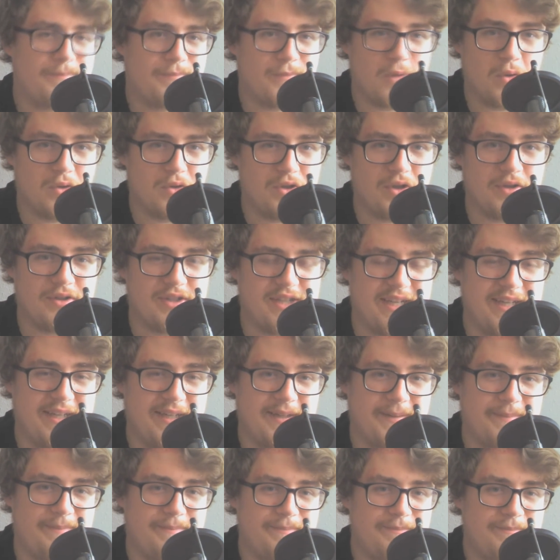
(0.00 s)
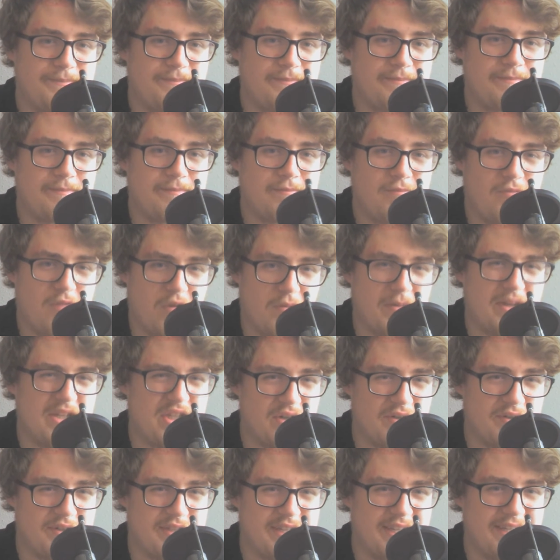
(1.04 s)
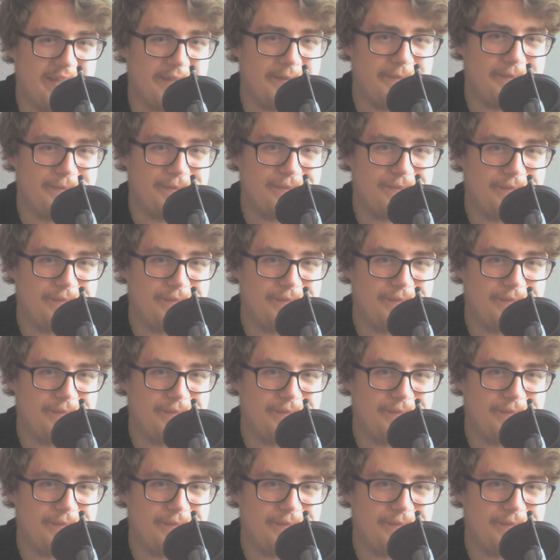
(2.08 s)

Or John Cena. Probably John Cena.